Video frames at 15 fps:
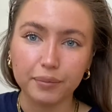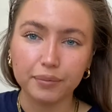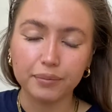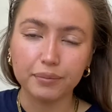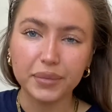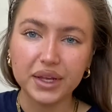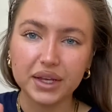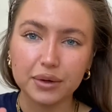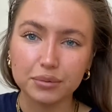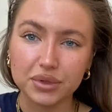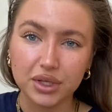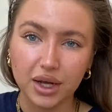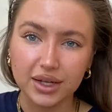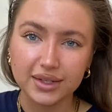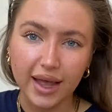
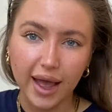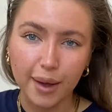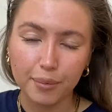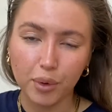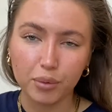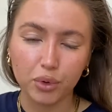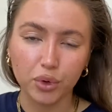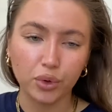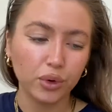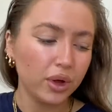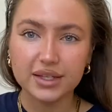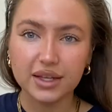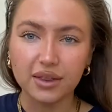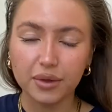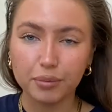medium-sized hair bobble,
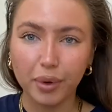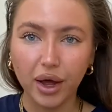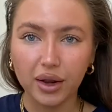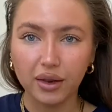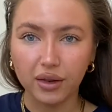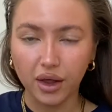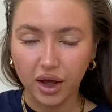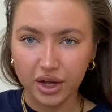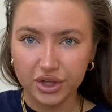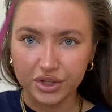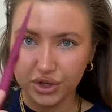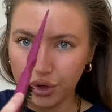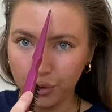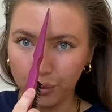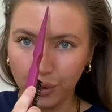the bun that I
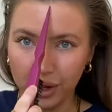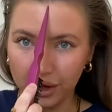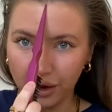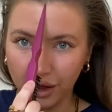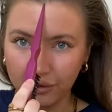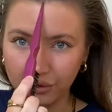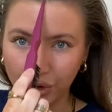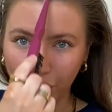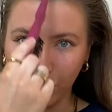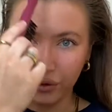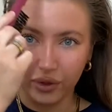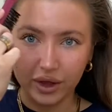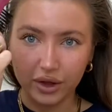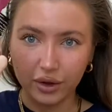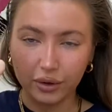do when I've got
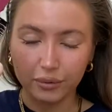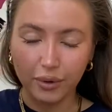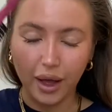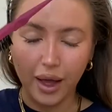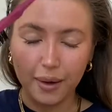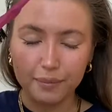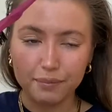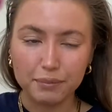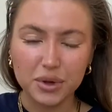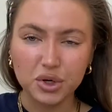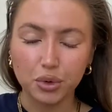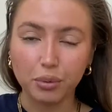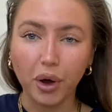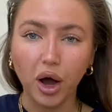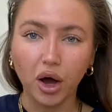the middle
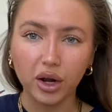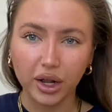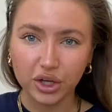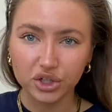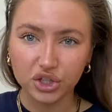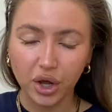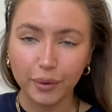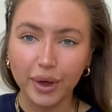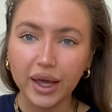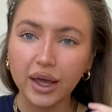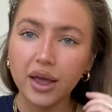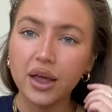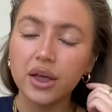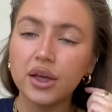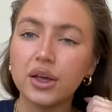part like showing.
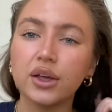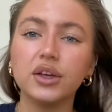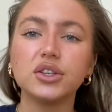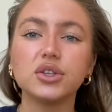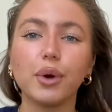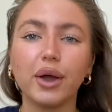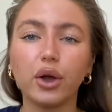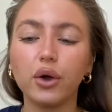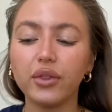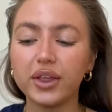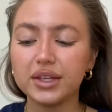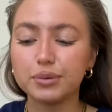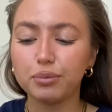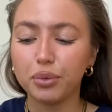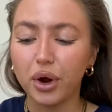So I got this
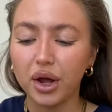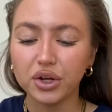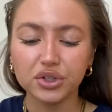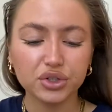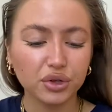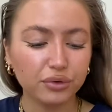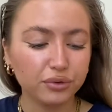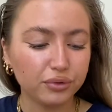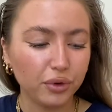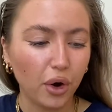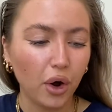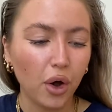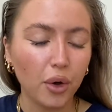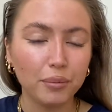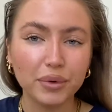brush
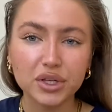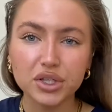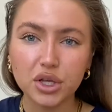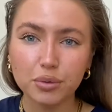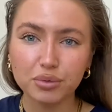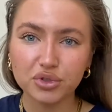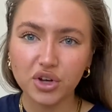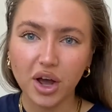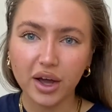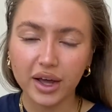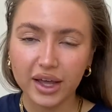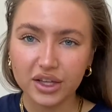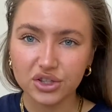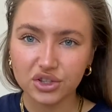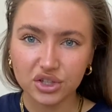from Superdrug.
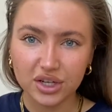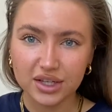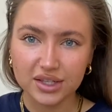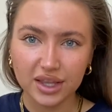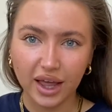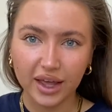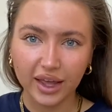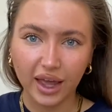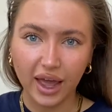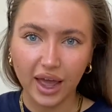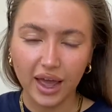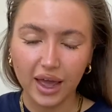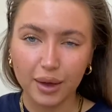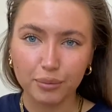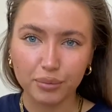It's just like
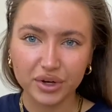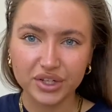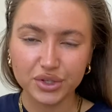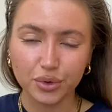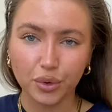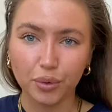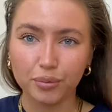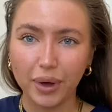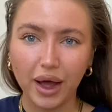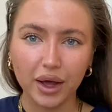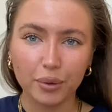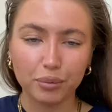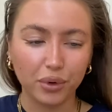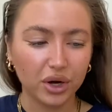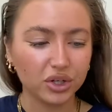a bristle back
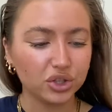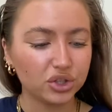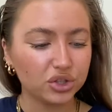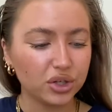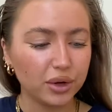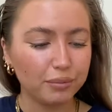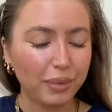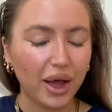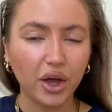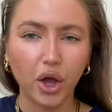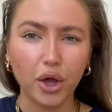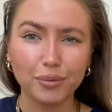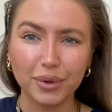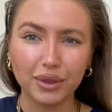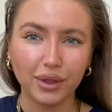brush, back
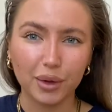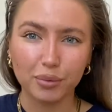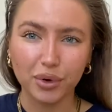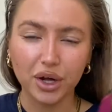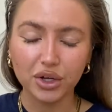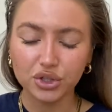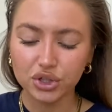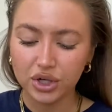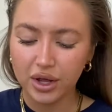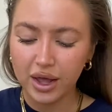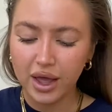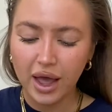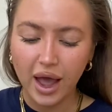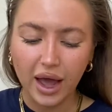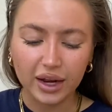combing like brush,
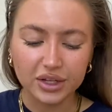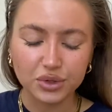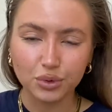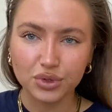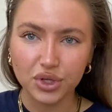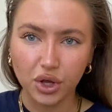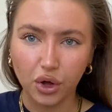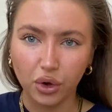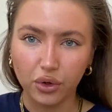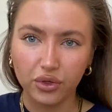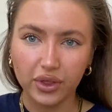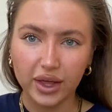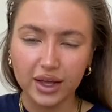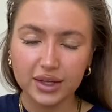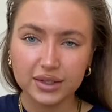and it's also got
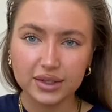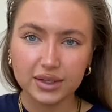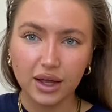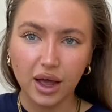this